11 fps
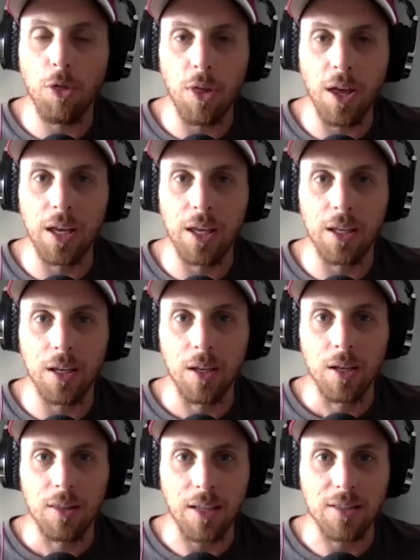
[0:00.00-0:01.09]
thing
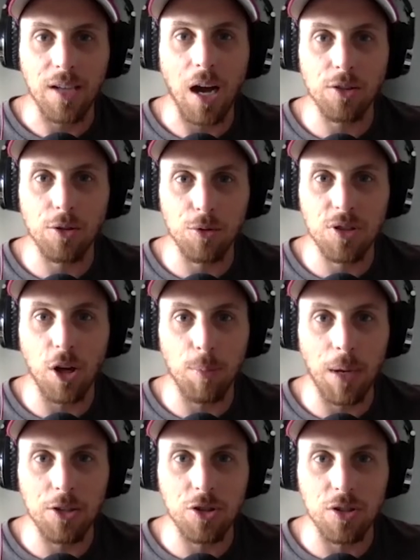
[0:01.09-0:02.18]
that doctors tell
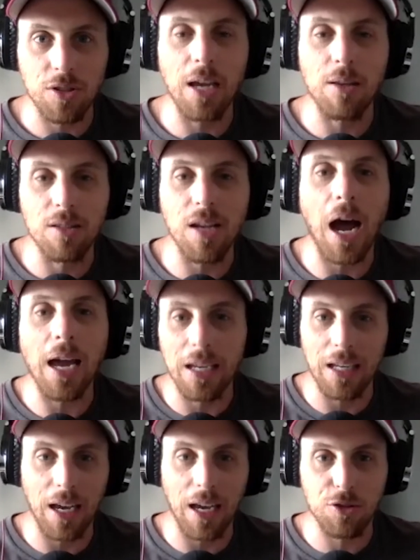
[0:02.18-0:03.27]
patients, hey, diet
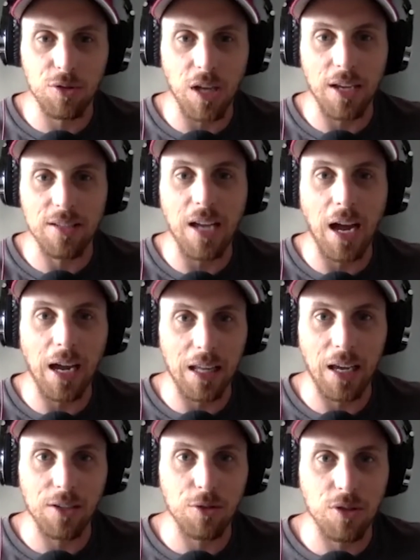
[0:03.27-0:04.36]
and exercise,
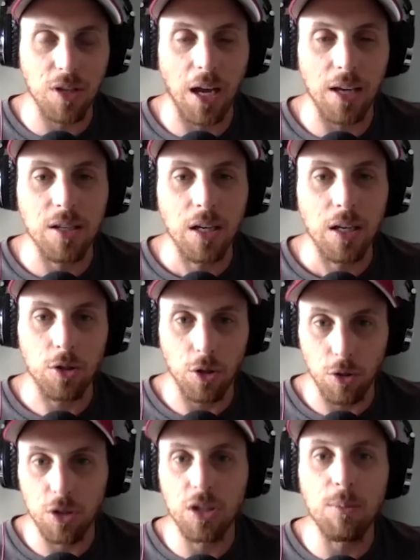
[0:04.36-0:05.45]
you know,
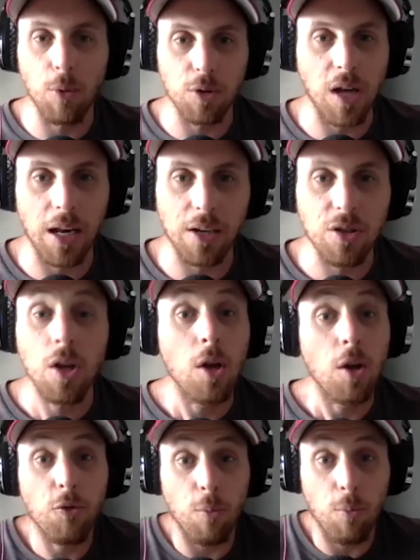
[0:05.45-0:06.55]
you need more diet and exercise.
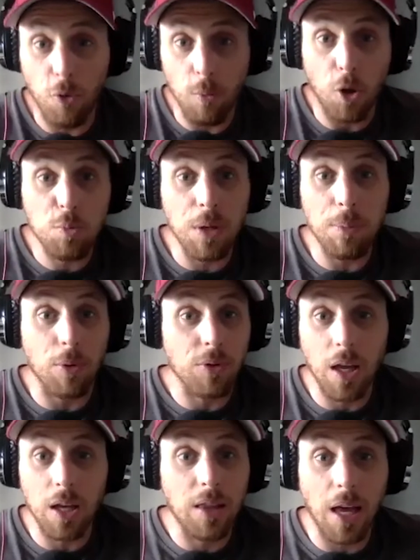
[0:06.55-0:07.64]
For most people,
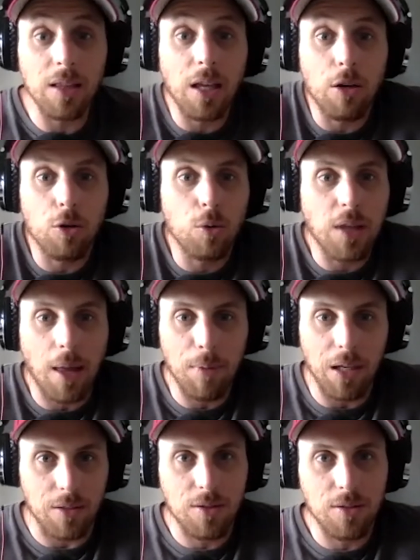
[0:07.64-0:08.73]
that they don't know what that
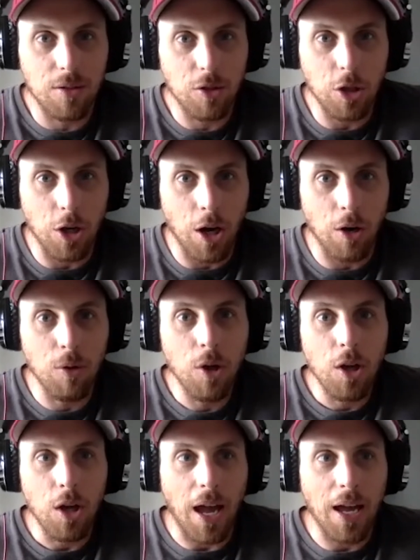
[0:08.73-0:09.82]
means, you know?
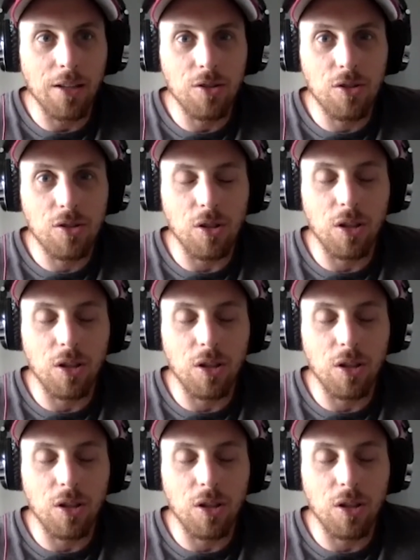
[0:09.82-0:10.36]
And